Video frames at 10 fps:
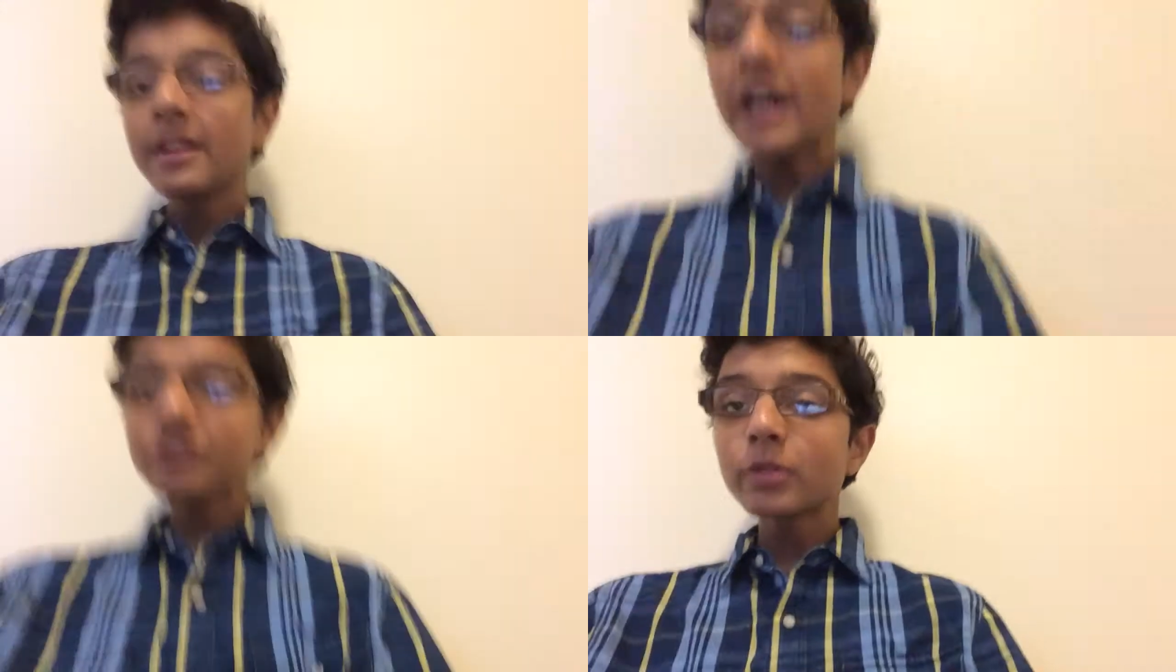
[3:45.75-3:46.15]

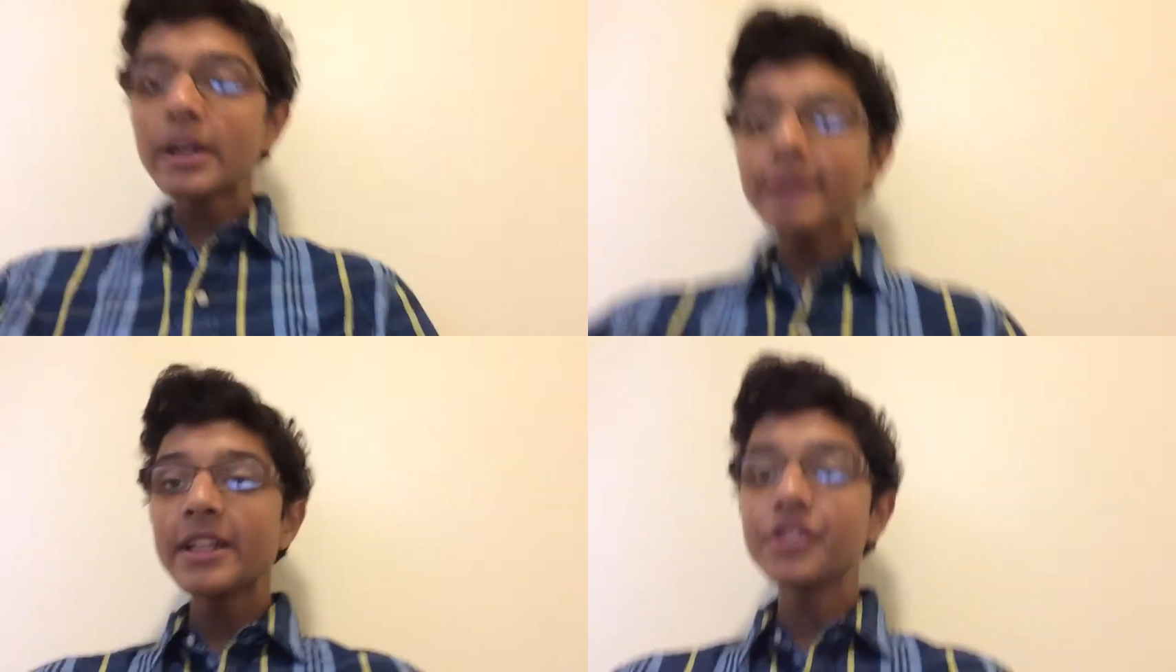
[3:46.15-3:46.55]
that's why I
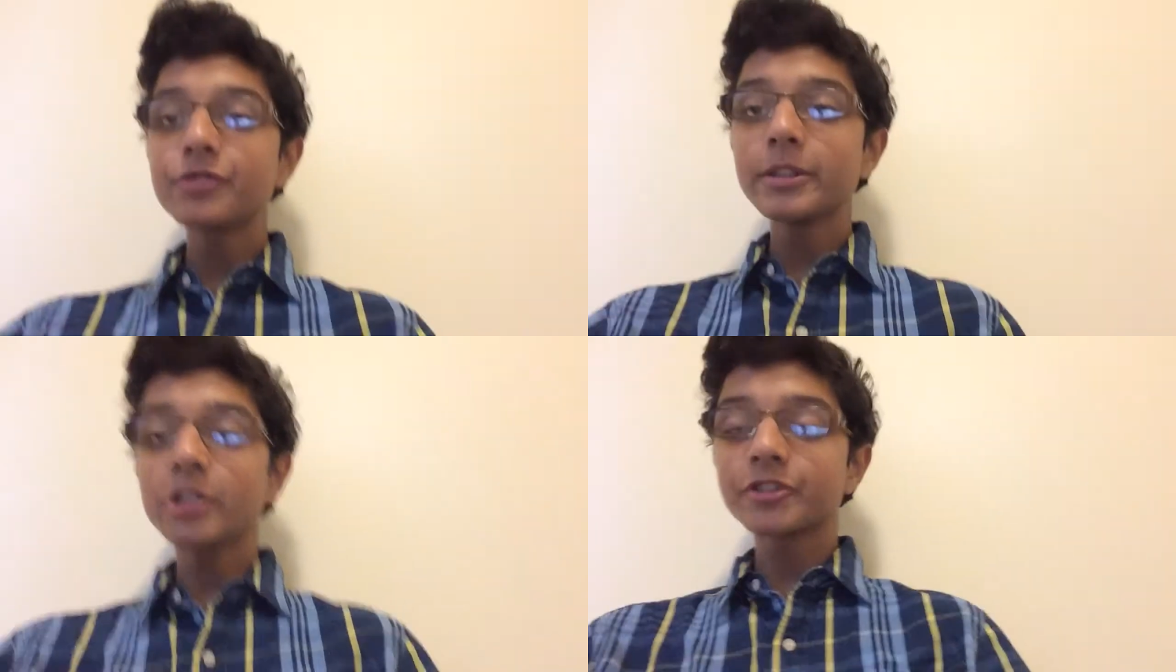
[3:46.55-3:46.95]
made this
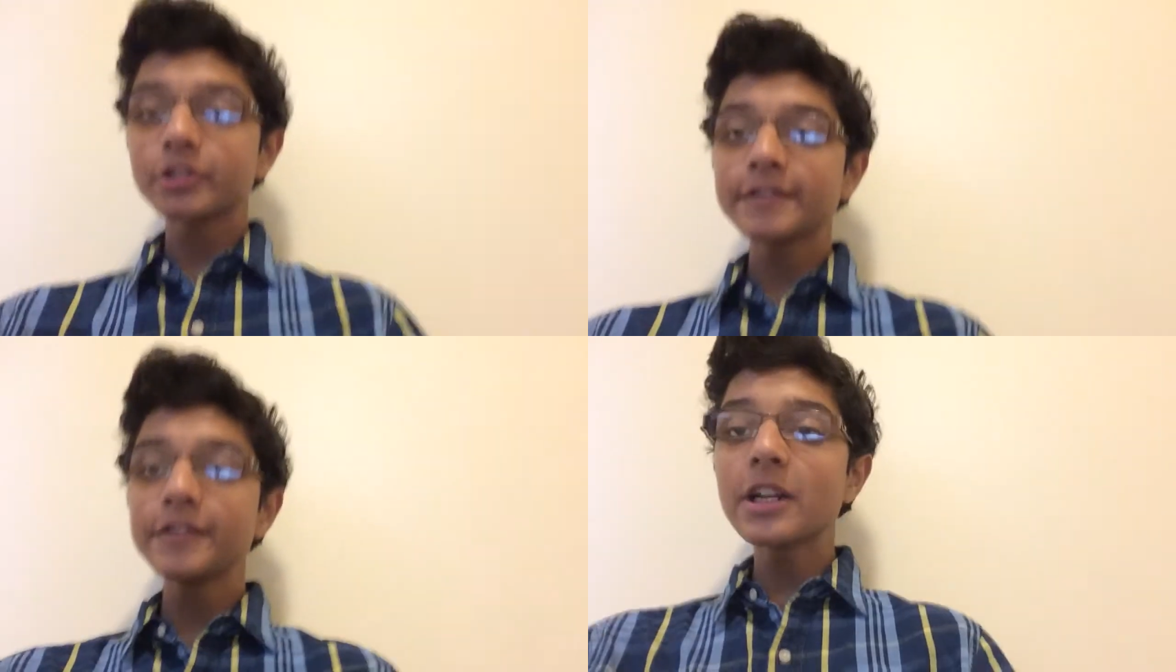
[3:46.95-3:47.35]
video.
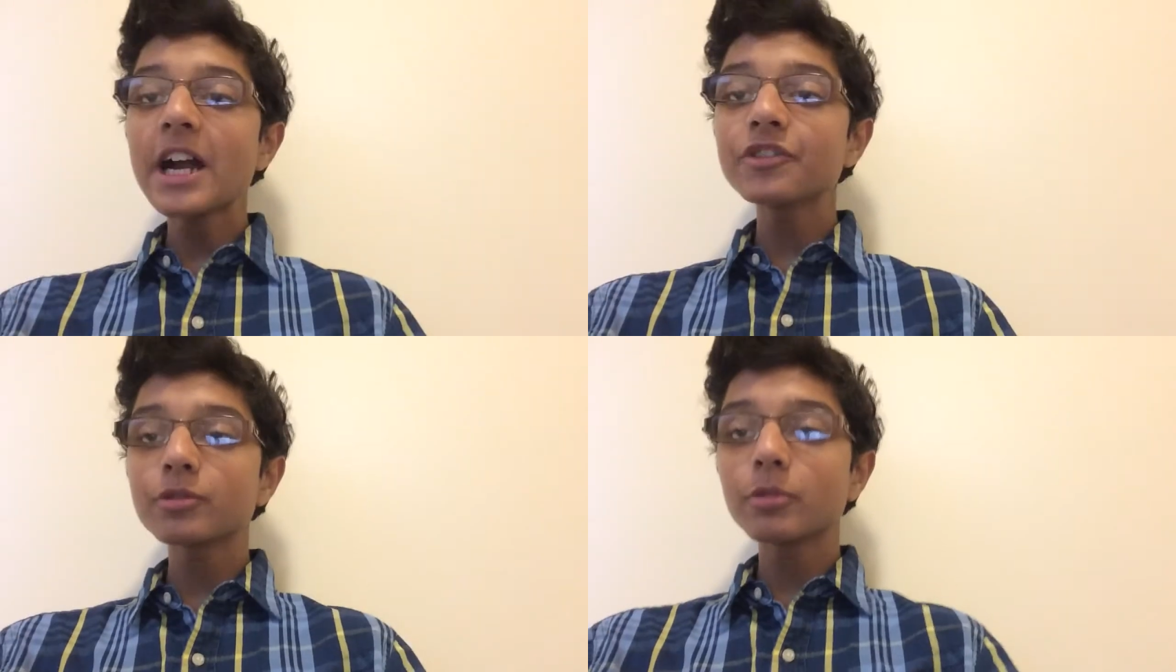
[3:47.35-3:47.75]
So you
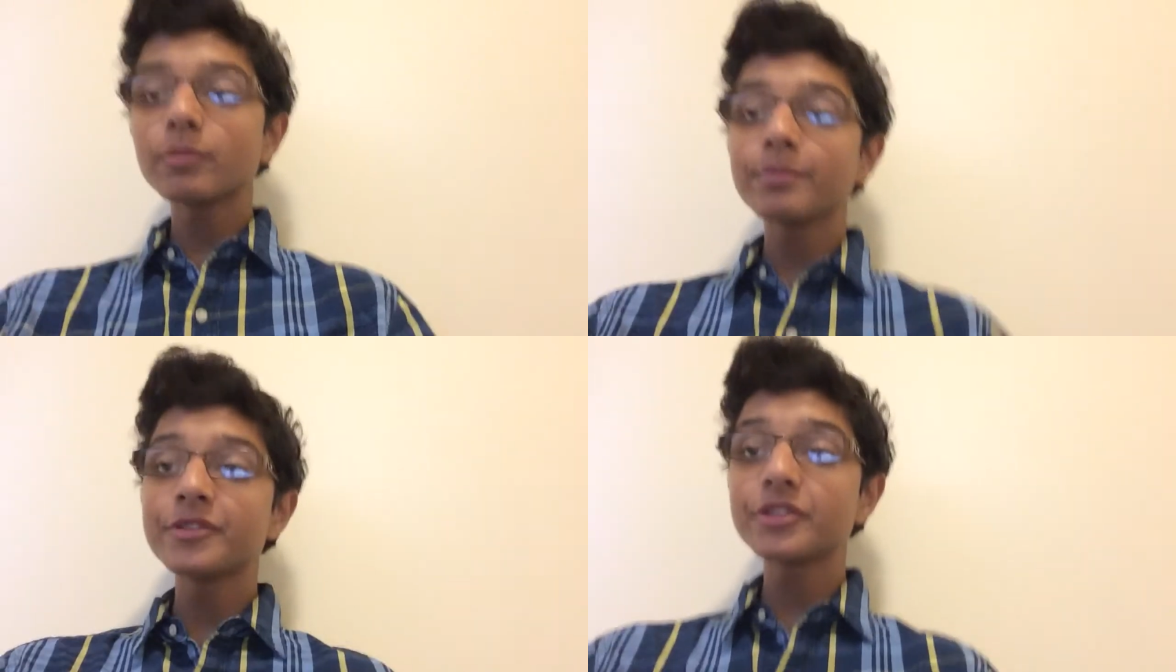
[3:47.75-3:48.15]
guys
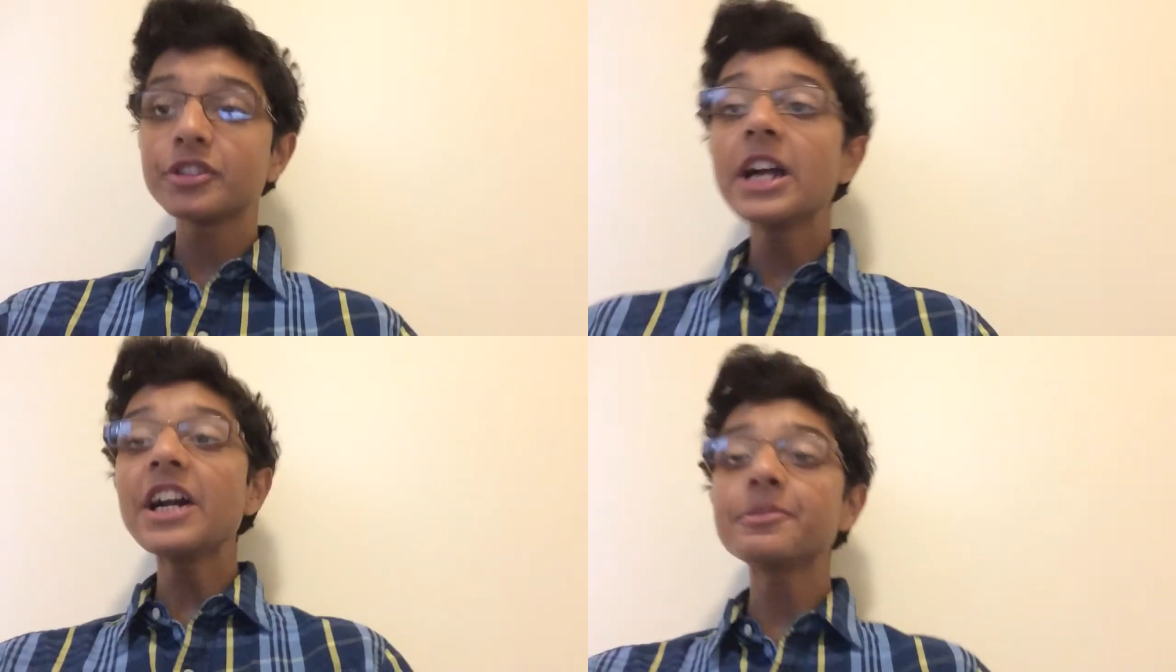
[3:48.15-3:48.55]

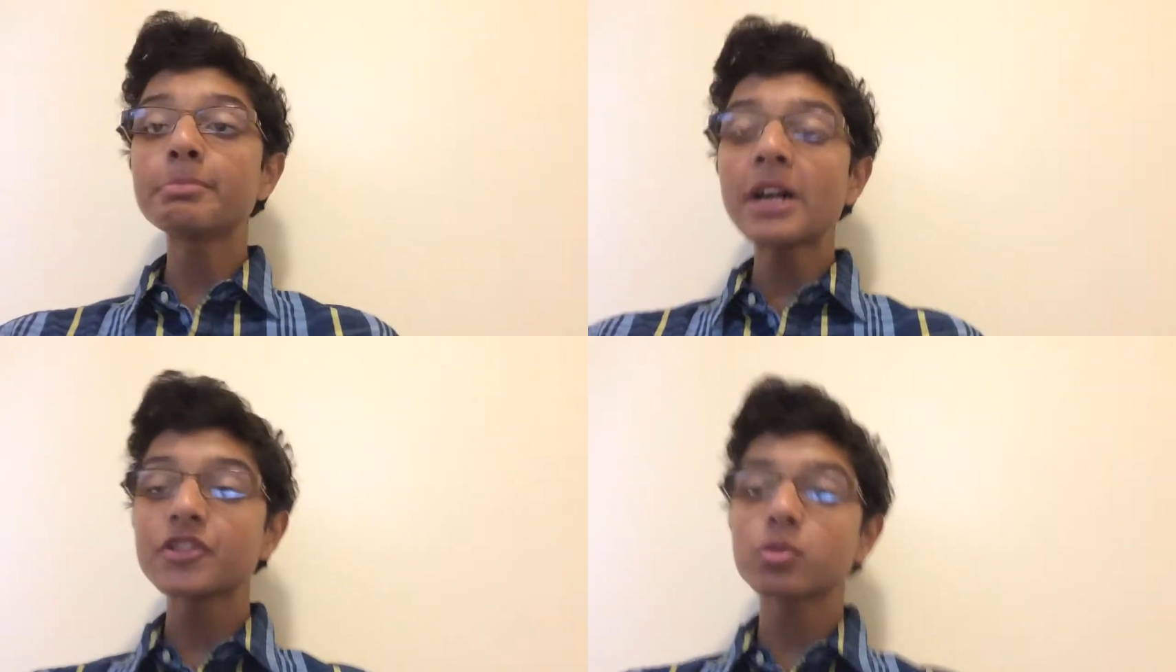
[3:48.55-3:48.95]

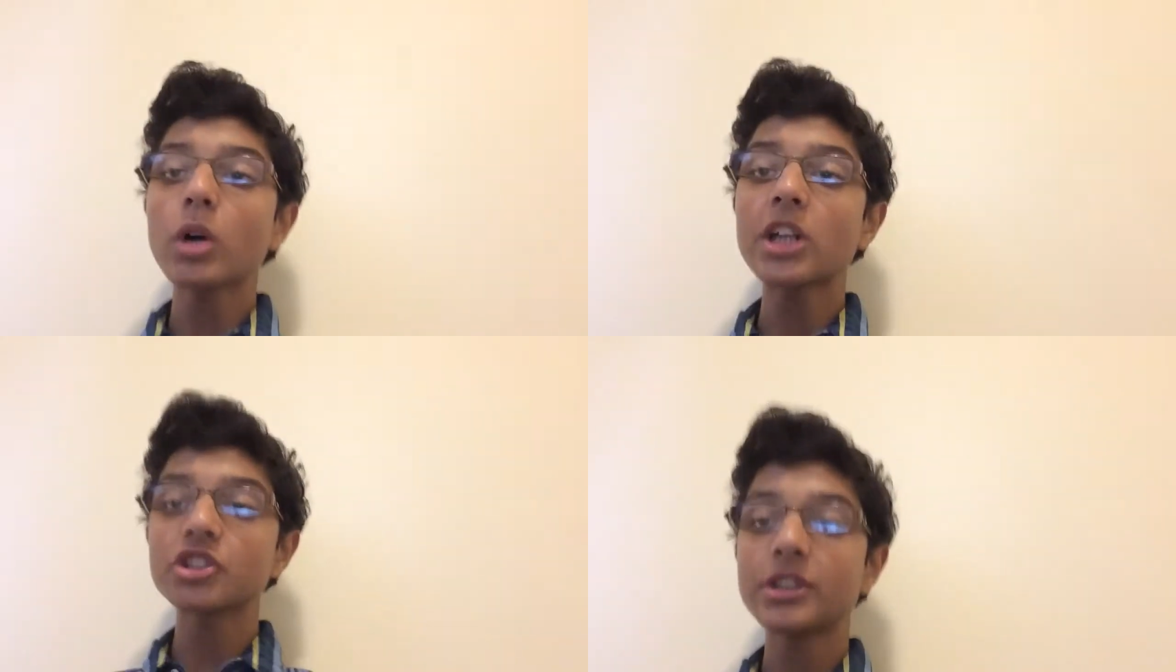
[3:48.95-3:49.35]
must
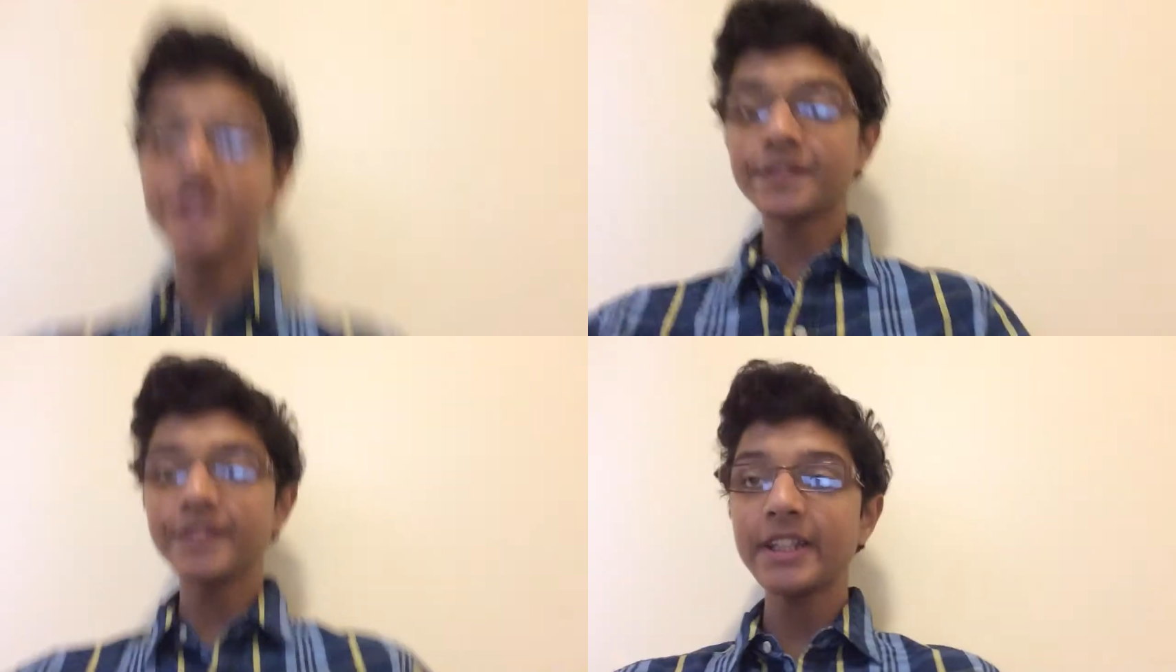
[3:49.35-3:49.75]
watch
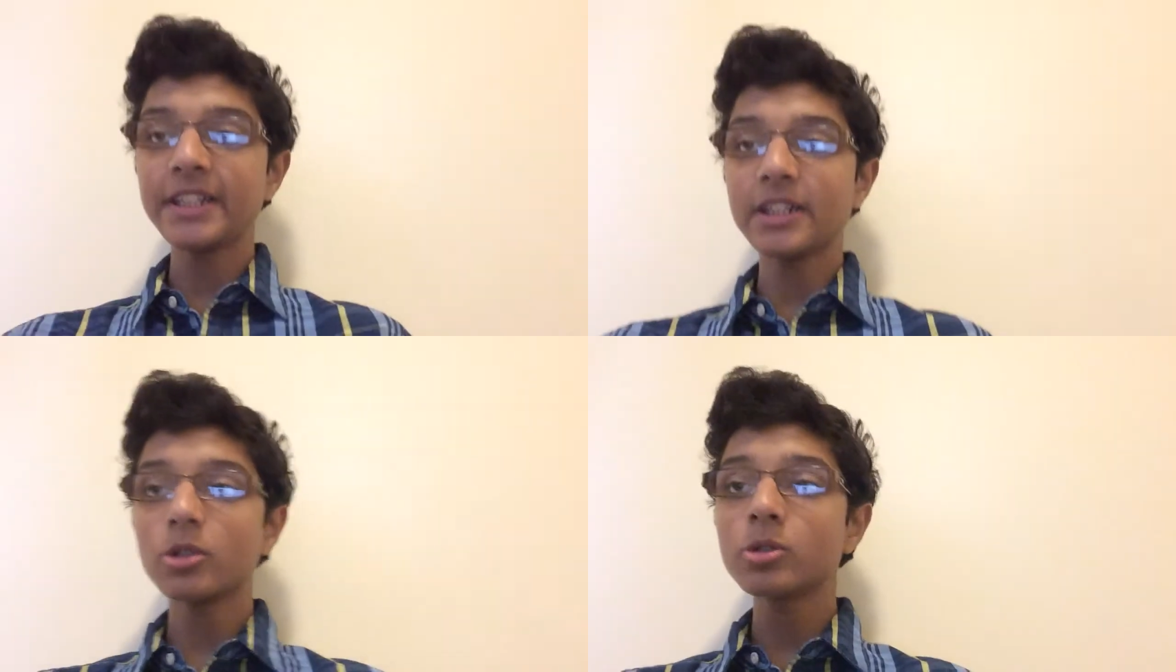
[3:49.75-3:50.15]
this
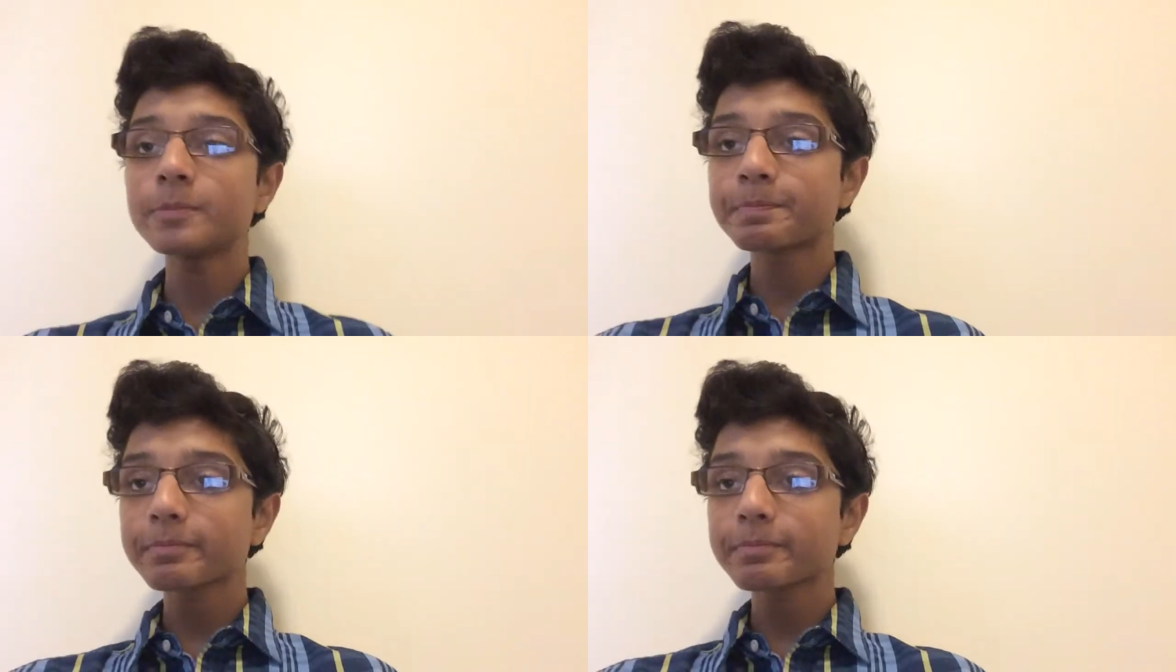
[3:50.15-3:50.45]
video